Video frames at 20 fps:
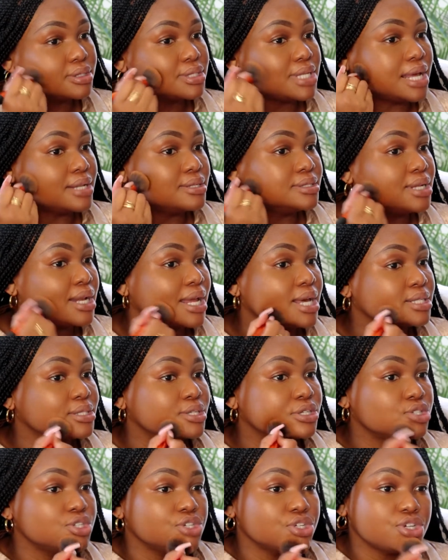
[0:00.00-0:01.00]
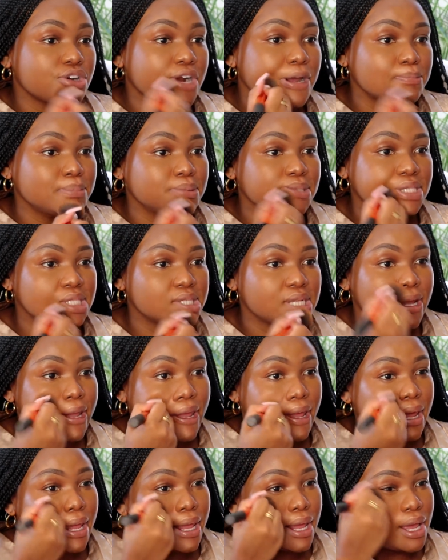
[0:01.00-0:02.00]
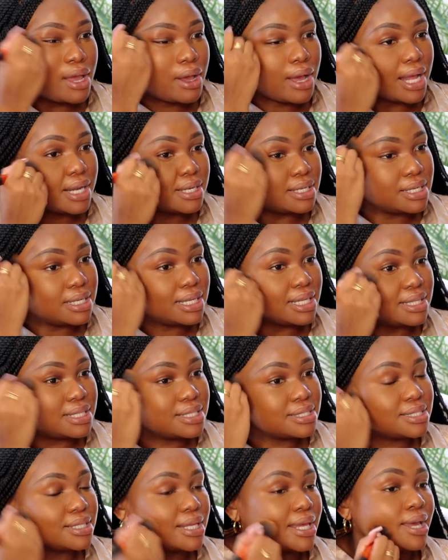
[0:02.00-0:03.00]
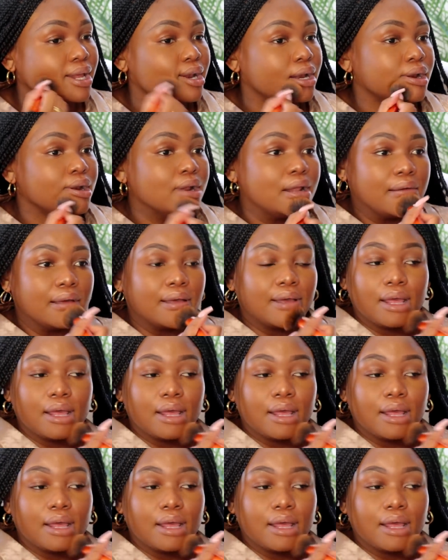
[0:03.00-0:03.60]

Tantalizer Dewdrops underneath the skin